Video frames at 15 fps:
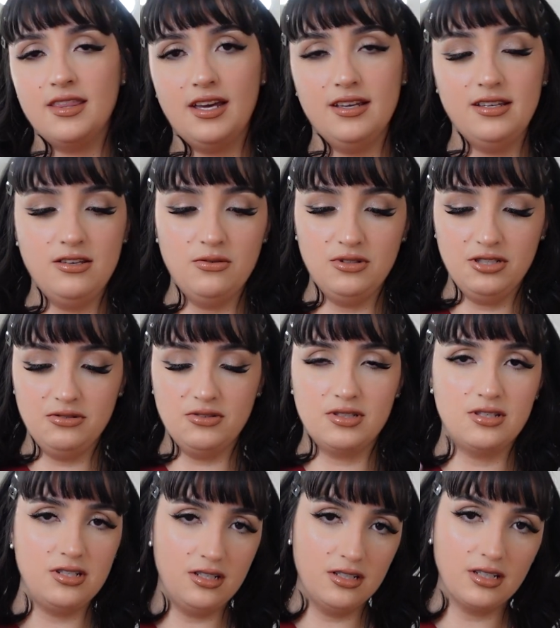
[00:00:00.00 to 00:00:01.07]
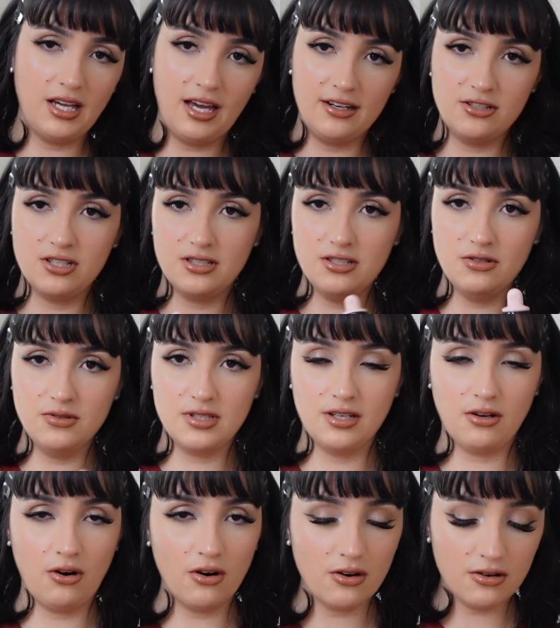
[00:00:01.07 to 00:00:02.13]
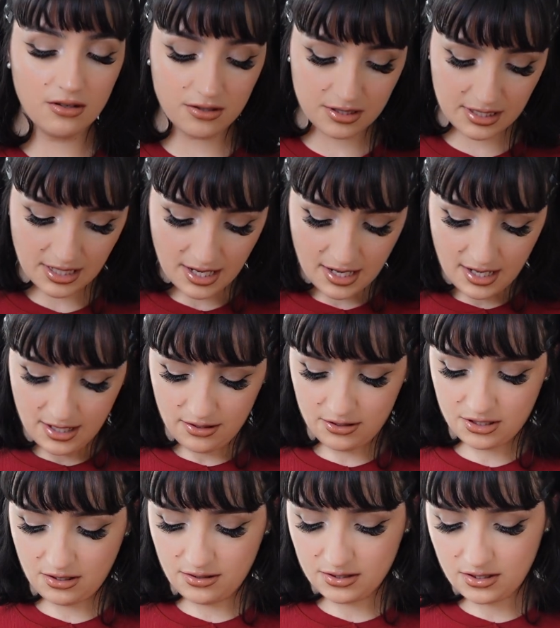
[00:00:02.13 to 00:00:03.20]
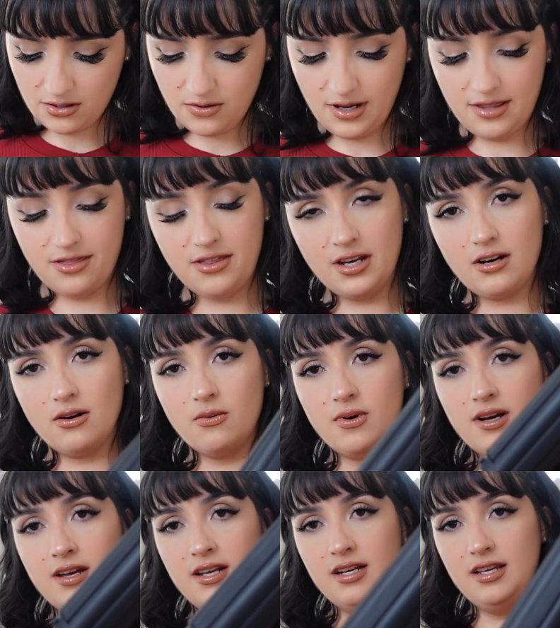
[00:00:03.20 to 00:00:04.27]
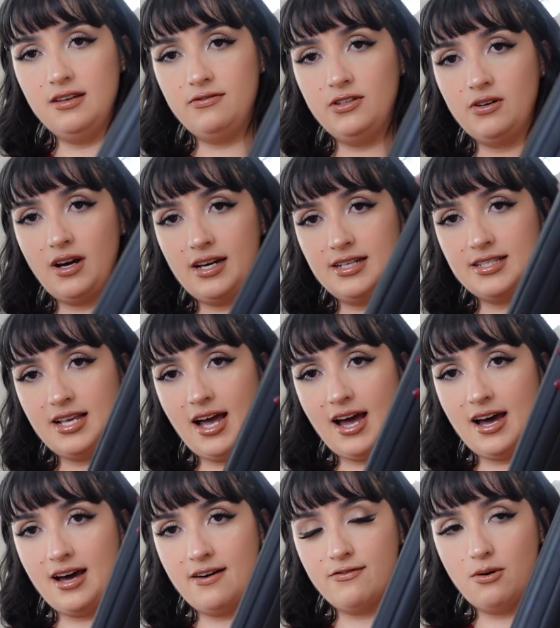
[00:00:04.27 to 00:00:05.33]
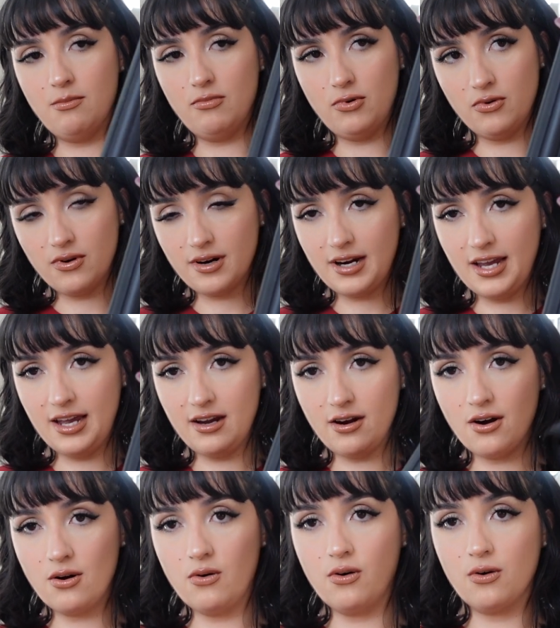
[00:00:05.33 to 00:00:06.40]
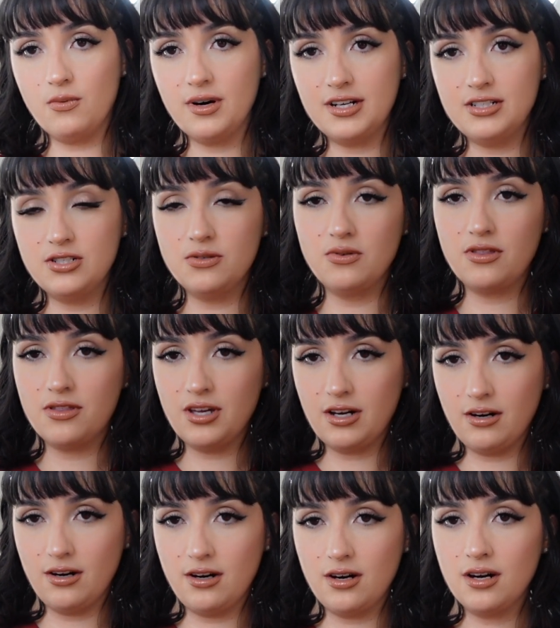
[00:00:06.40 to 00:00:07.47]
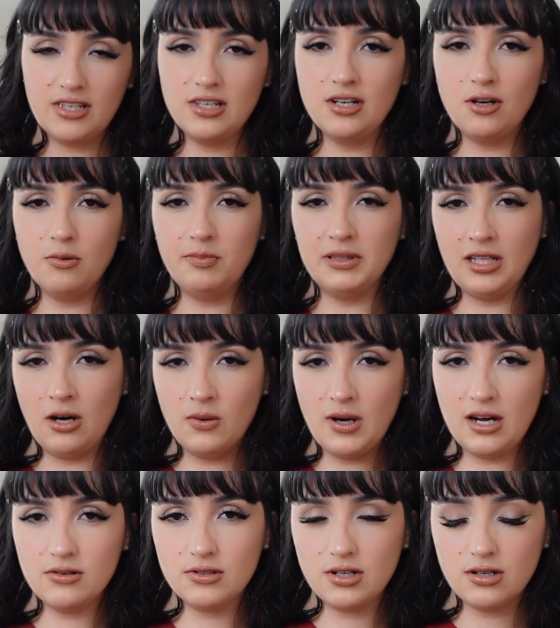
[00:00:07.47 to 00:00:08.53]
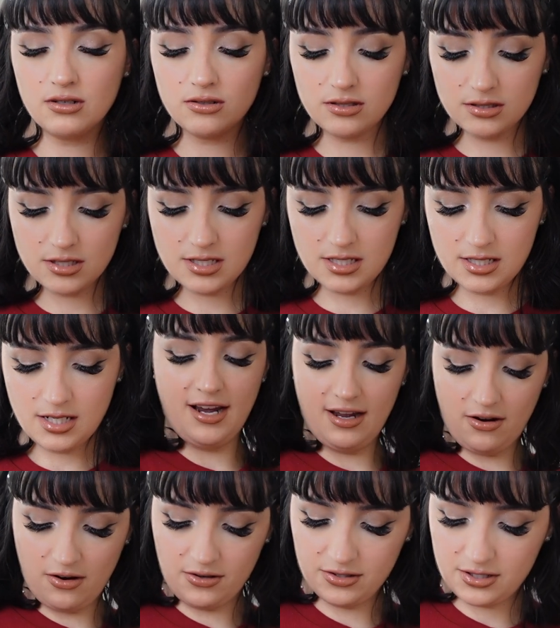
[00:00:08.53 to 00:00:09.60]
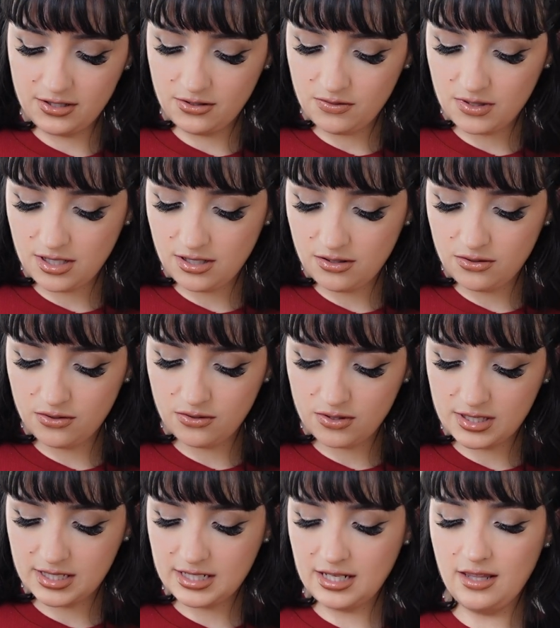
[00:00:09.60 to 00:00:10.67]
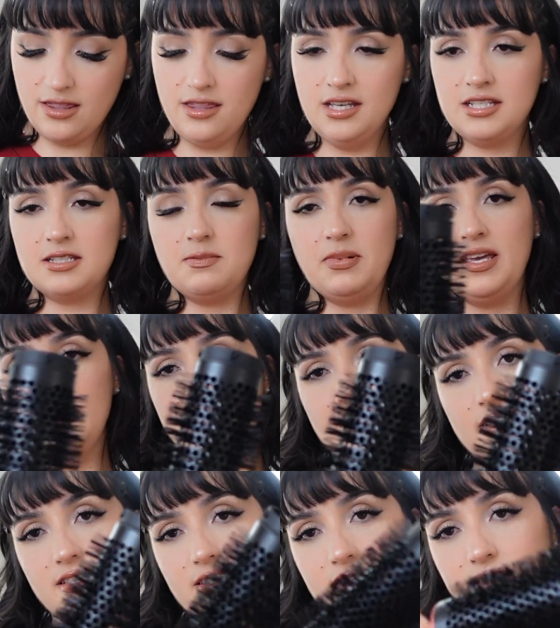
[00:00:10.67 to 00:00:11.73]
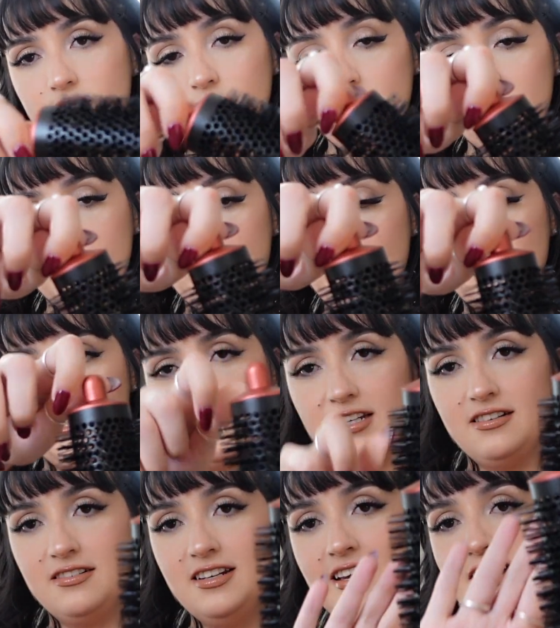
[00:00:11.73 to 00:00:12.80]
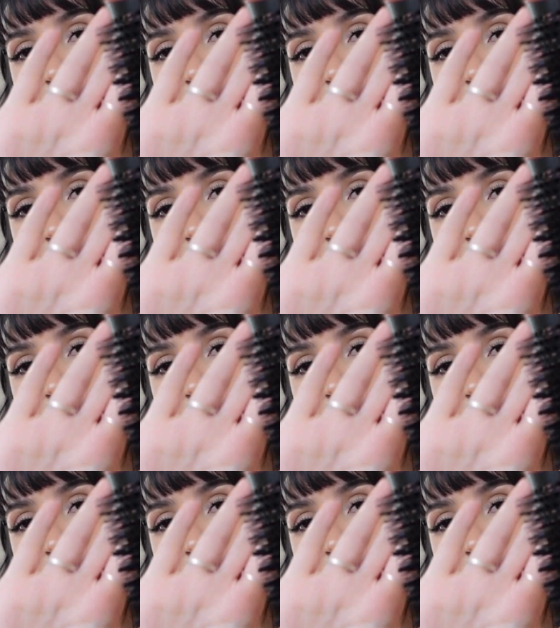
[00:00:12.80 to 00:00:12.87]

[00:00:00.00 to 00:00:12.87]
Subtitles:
that you use to kind of just use the curls. There's also a thicker one if you guys have more hair or want to do thicker, you know, blowout curls. I also used this piece, oops, upside down,